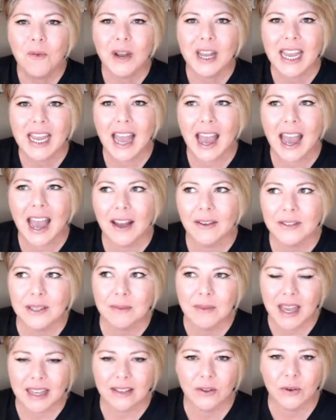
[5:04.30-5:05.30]
have to
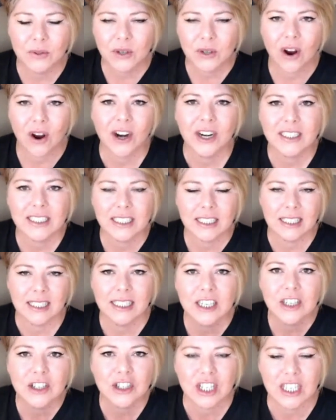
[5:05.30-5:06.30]
make those hard
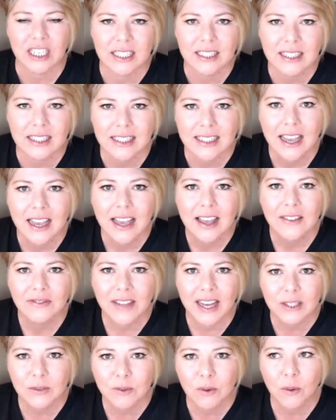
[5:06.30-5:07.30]
decisions,
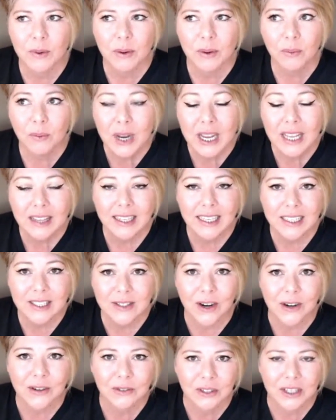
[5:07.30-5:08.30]
that's where we really
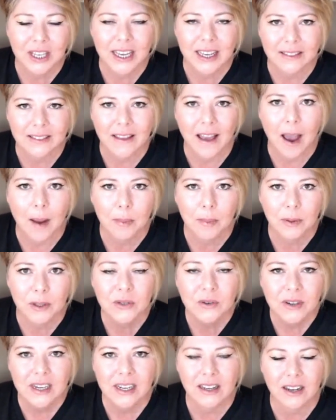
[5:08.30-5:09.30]
start looking at the
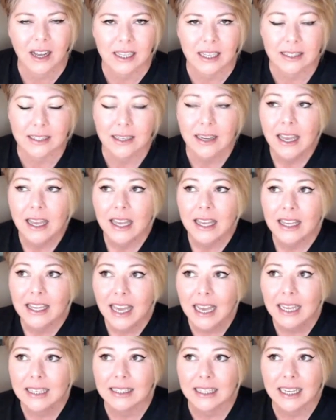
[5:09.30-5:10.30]
opportunity cost.
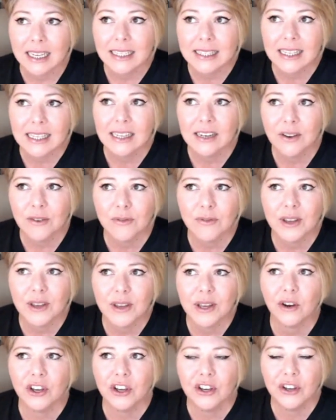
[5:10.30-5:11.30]
Yes, it's going to
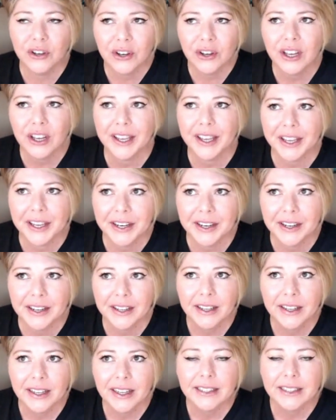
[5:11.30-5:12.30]
feel good
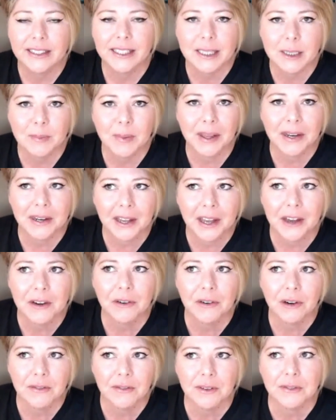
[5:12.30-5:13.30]
to spend
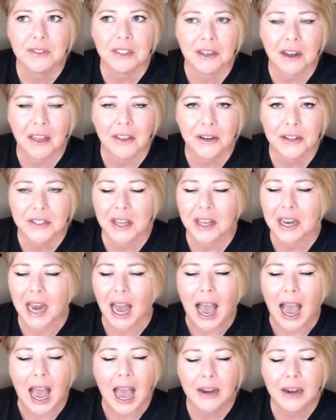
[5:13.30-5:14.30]
$150 on
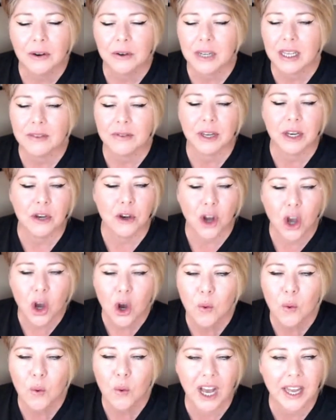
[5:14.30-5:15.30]
I don't even know
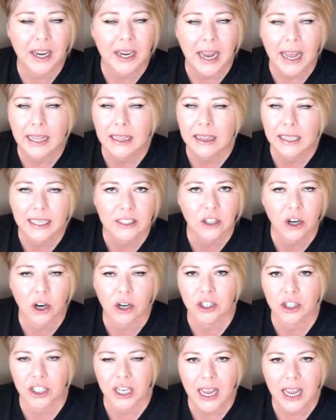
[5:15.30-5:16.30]
what at Le
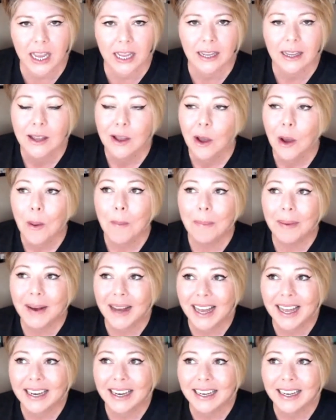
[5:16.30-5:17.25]
Target, but